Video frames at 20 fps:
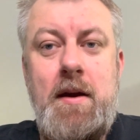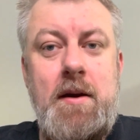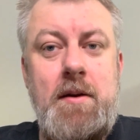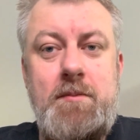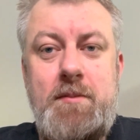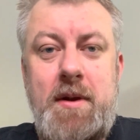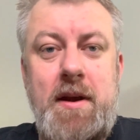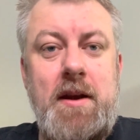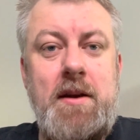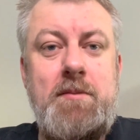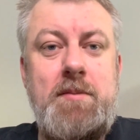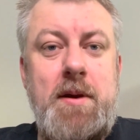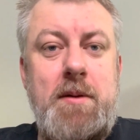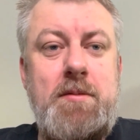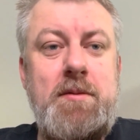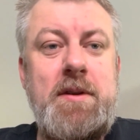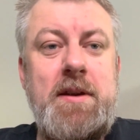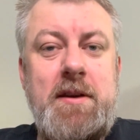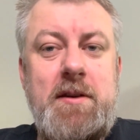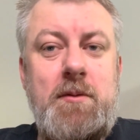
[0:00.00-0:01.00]
yeah,
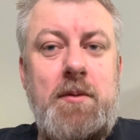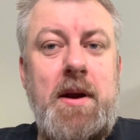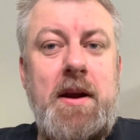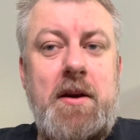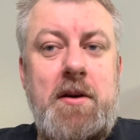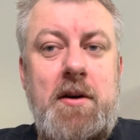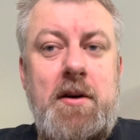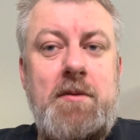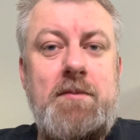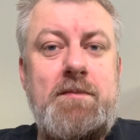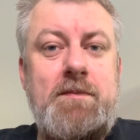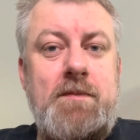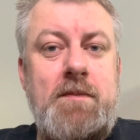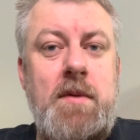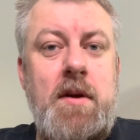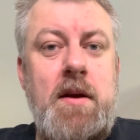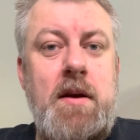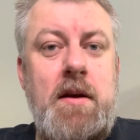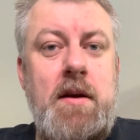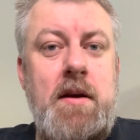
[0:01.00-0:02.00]
people need to wake up.
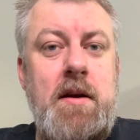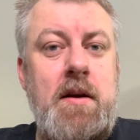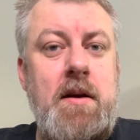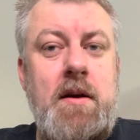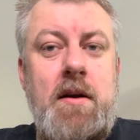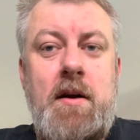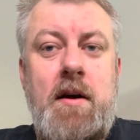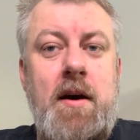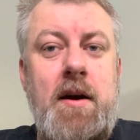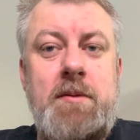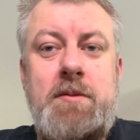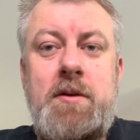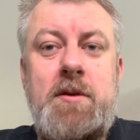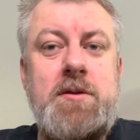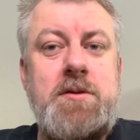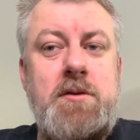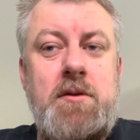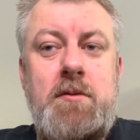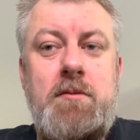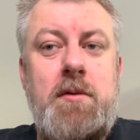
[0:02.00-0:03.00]
I'm not
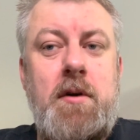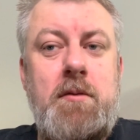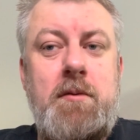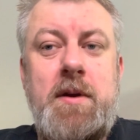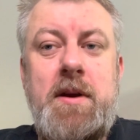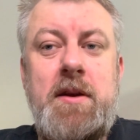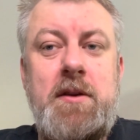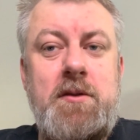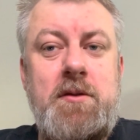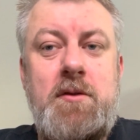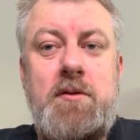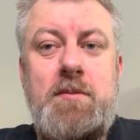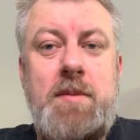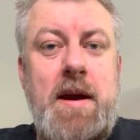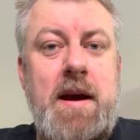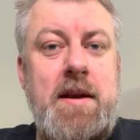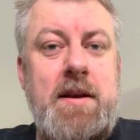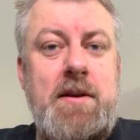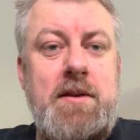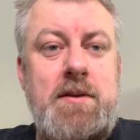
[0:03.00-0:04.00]
sure what we can do
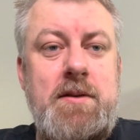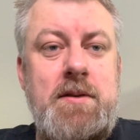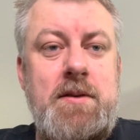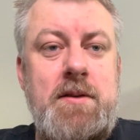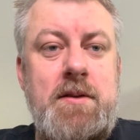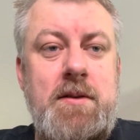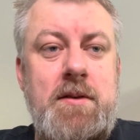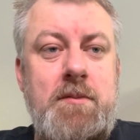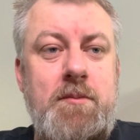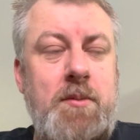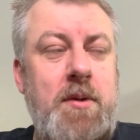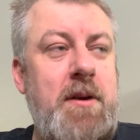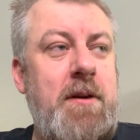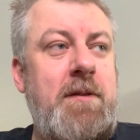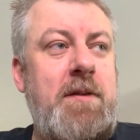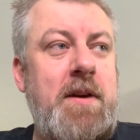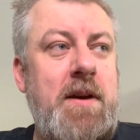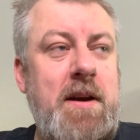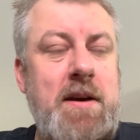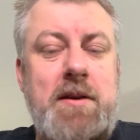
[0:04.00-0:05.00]
about it, but
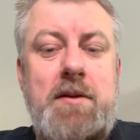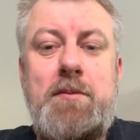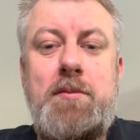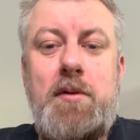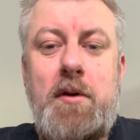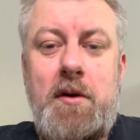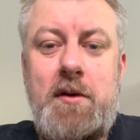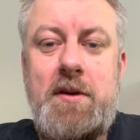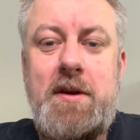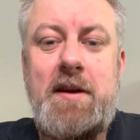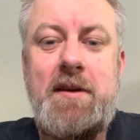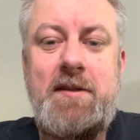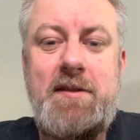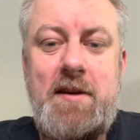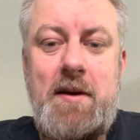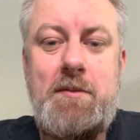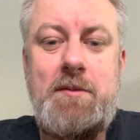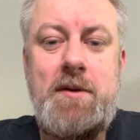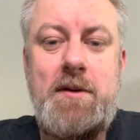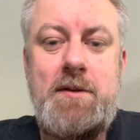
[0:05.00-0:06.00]
if you're going to protest
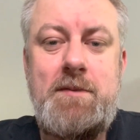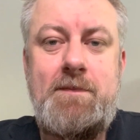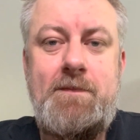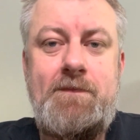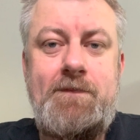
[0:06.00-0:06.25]
something,